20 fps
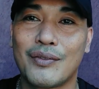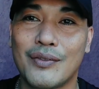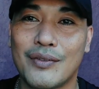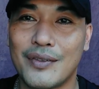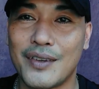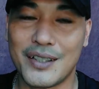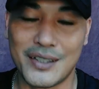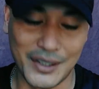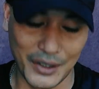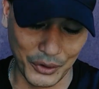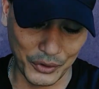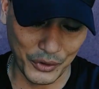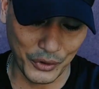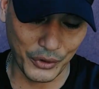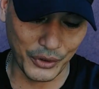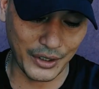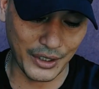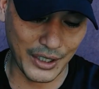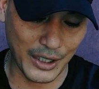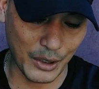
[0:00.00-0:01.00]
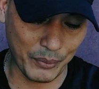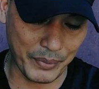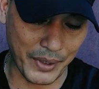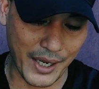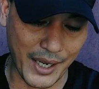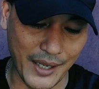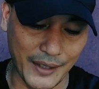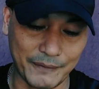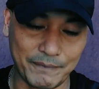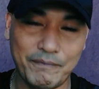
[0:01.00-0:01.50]
this little dude can help you
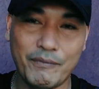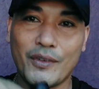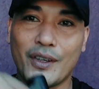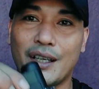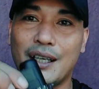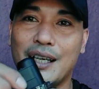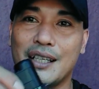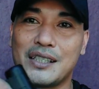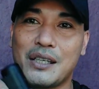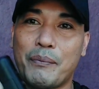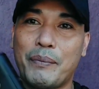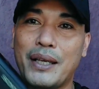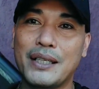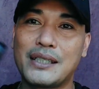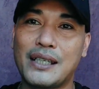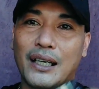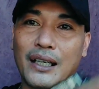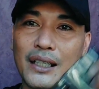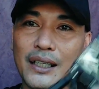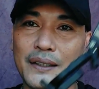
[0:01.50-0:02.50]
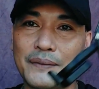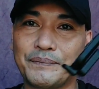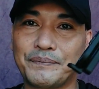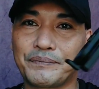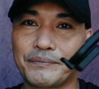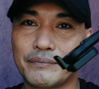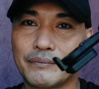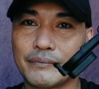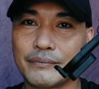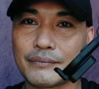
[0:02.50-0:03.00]
out. Okay, so basically
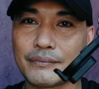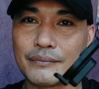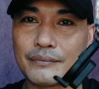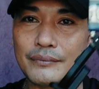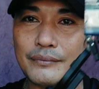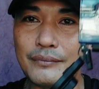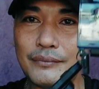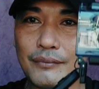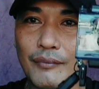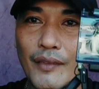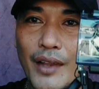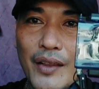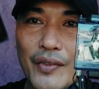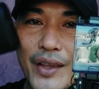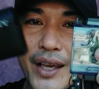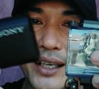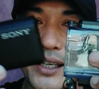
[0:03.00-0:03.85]
that